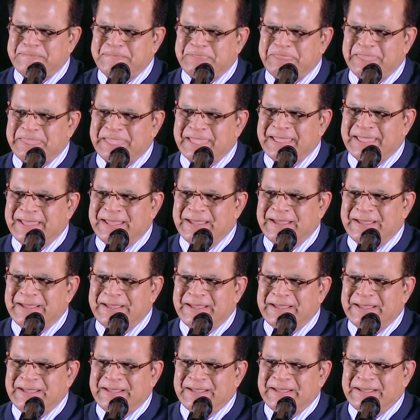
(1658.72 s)

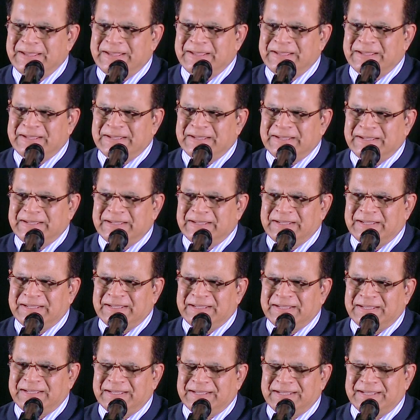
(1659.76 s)

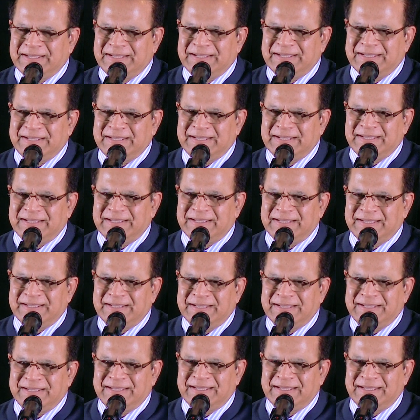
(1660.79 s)
(no one is talking)